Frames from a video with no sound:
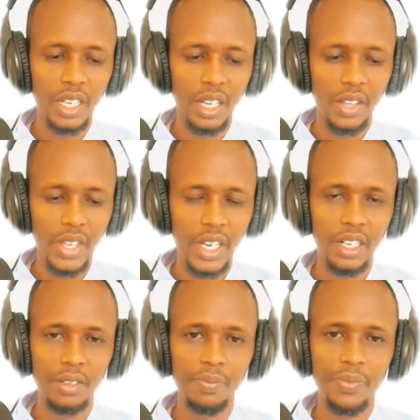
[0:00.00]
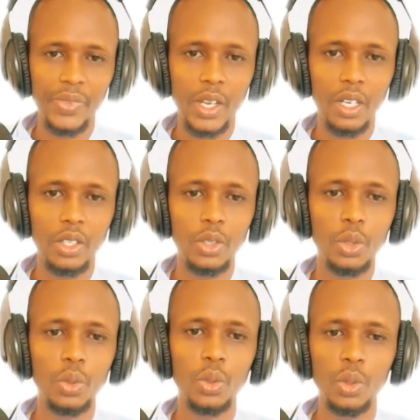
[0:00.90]
Then
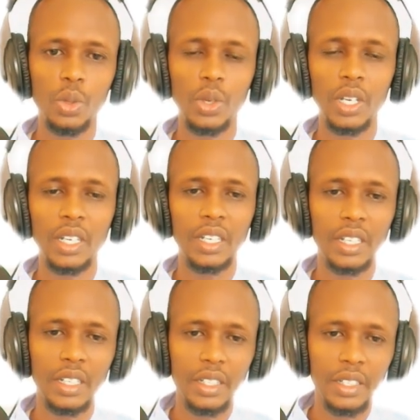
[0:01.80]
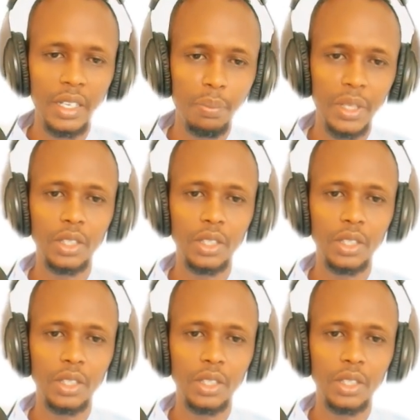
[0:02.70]
you debit